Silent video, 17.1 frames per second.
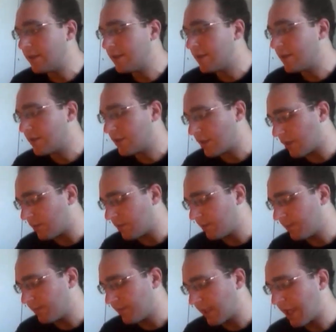So,
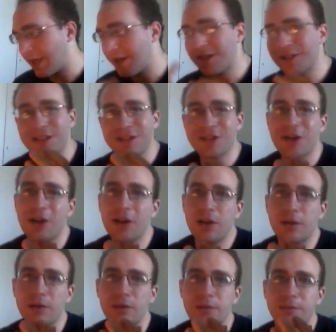how does this
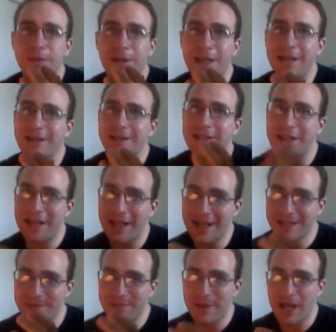all then
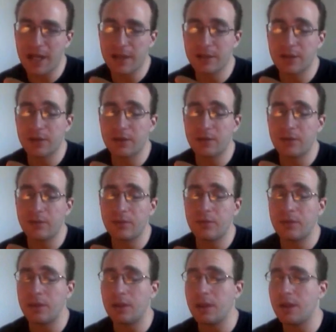connect back
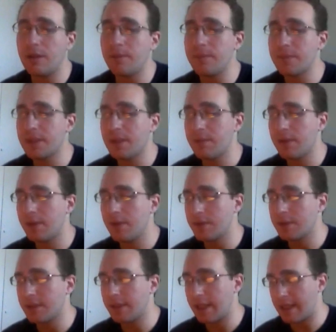to some of
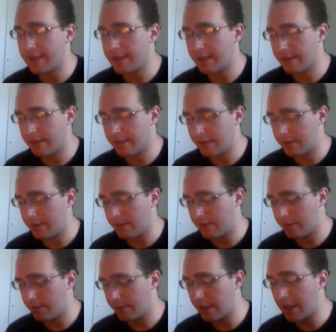those classic
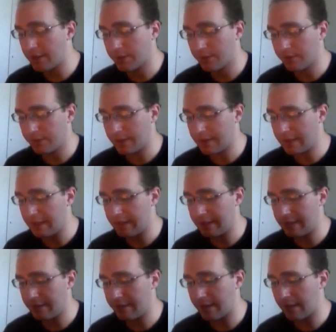neurological
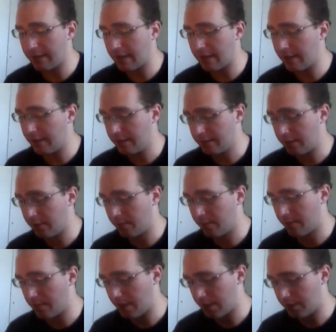diseases that they like to
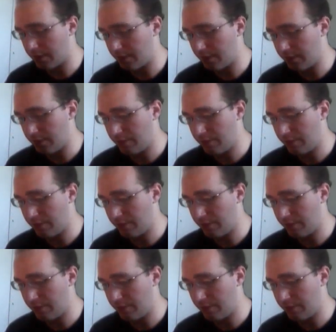throw at you?